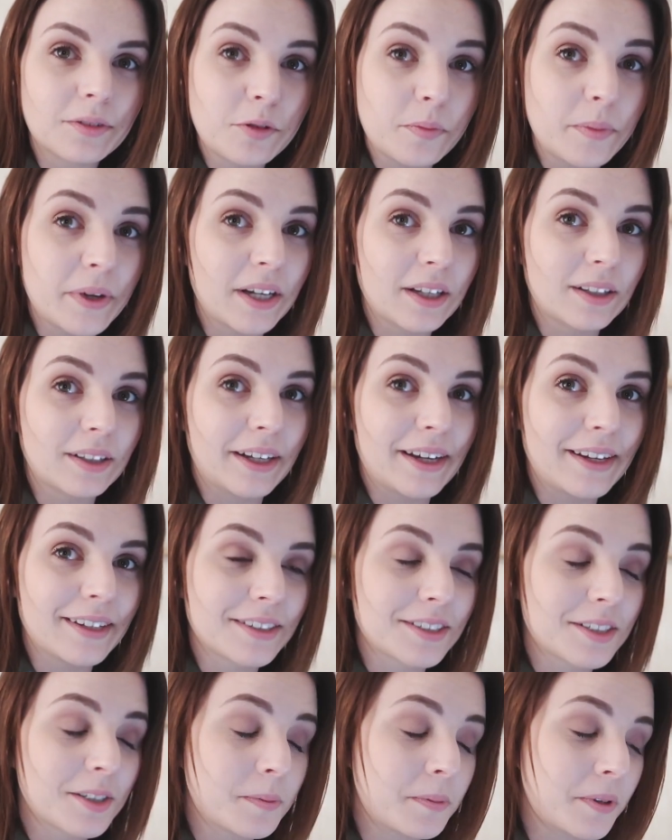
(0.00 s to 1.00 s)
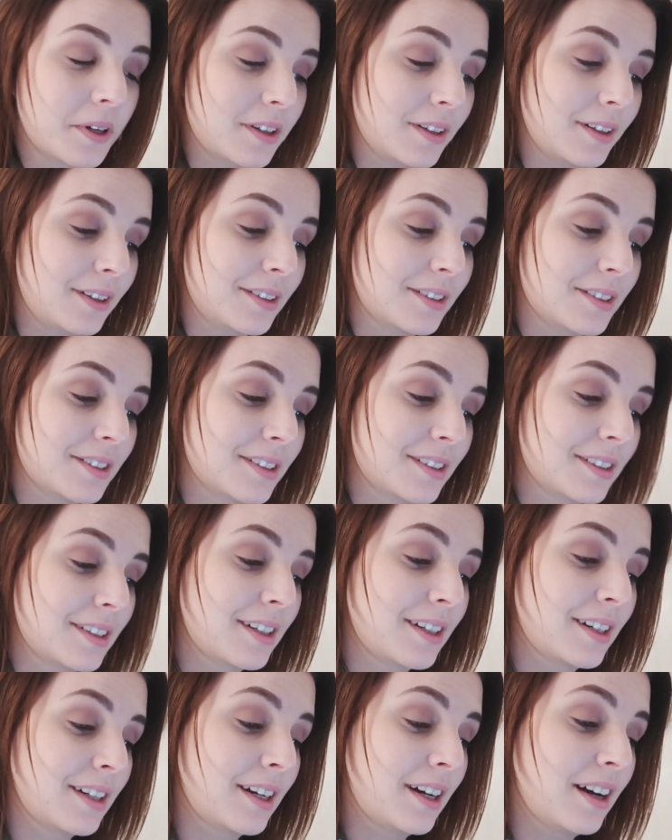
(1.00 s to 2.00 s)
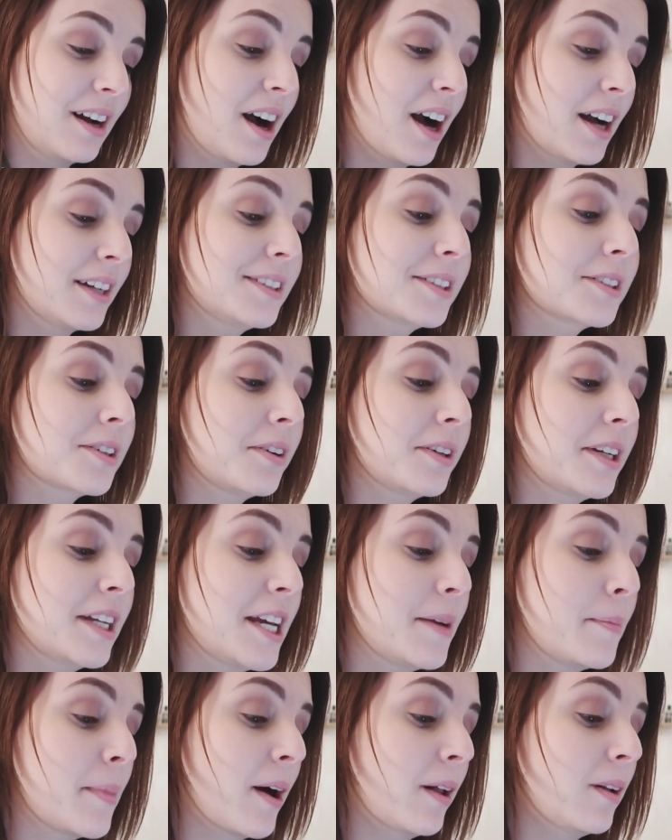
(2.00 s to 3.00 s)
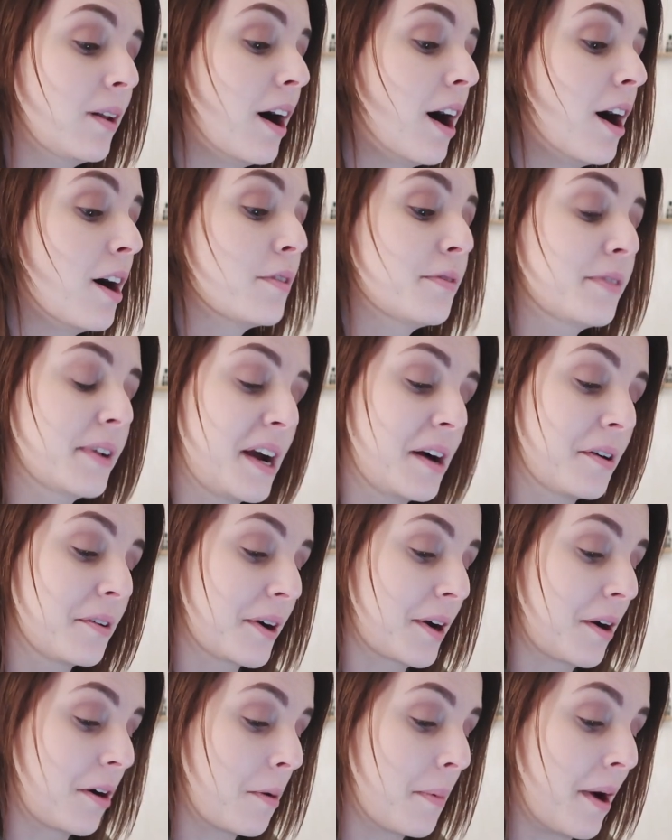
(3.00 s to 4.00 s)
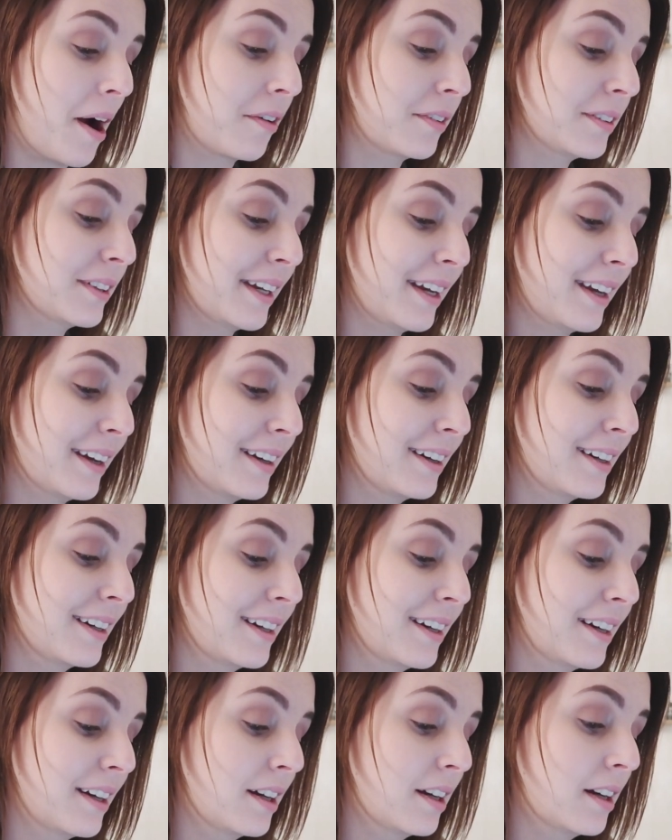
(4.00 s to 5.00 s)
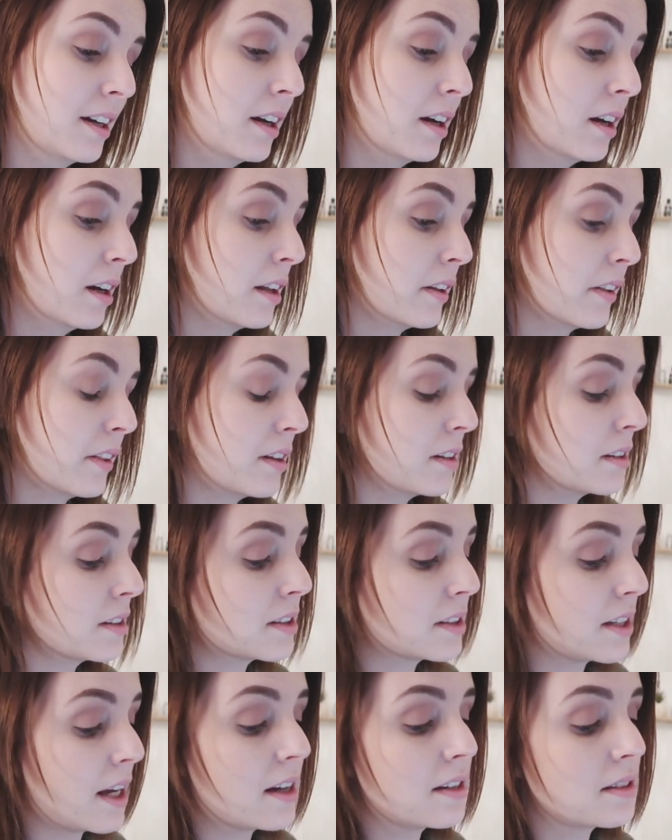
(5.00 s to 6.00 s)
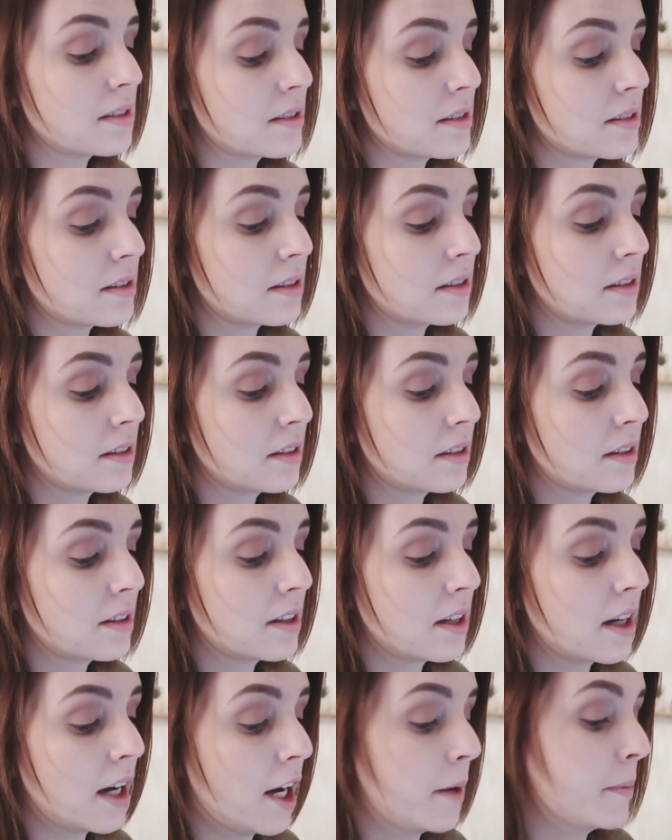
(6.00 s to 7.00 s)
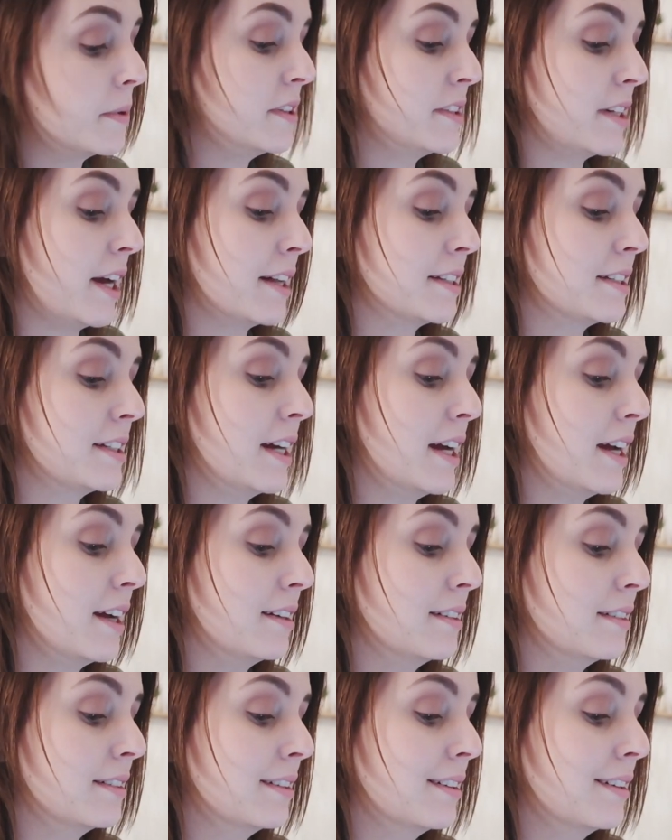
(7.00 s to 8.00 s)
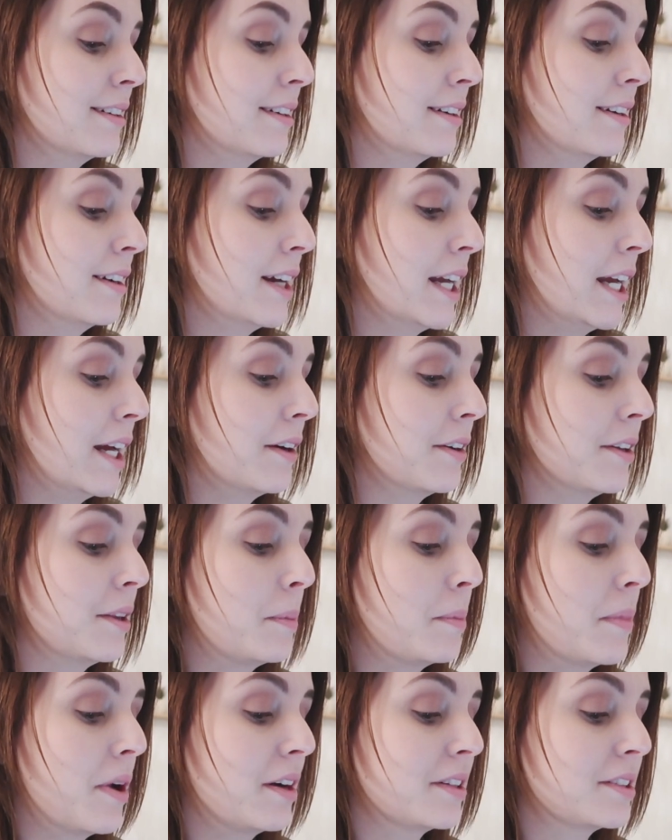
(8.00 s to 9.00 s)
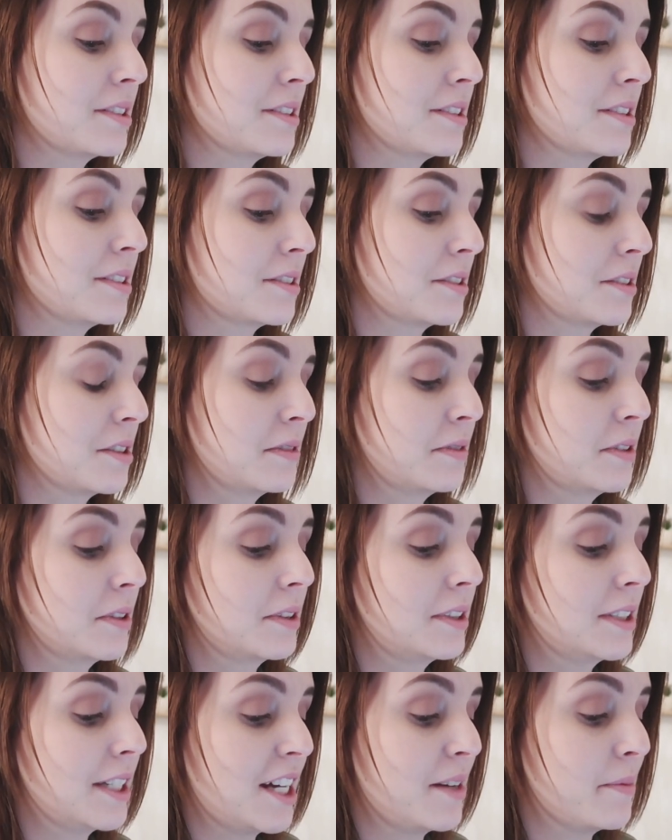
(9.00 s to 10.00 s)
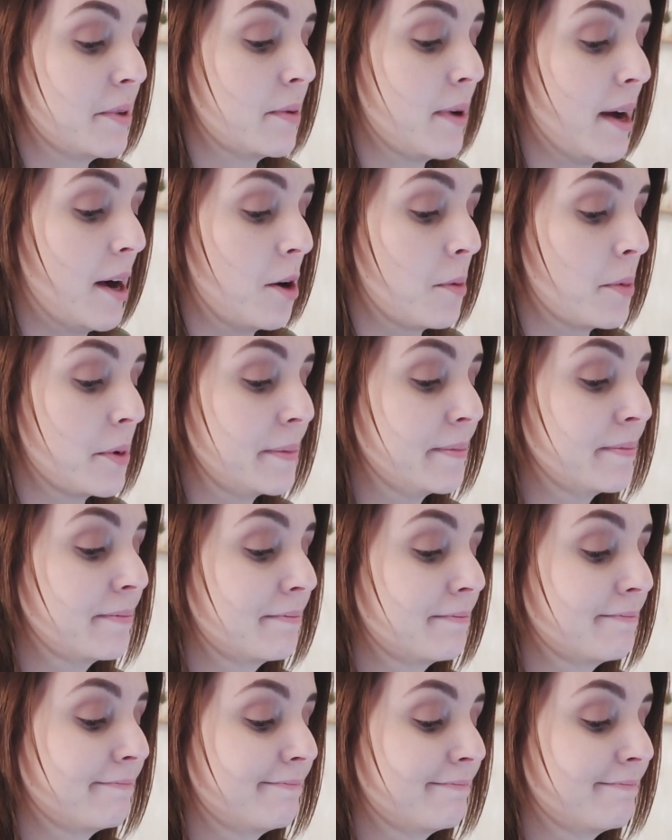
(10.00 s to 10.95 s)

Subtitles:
For me, at least. Because I just got an email half an hour ago, apparently, that says, happy Saturday. Here are the masters of your debut album.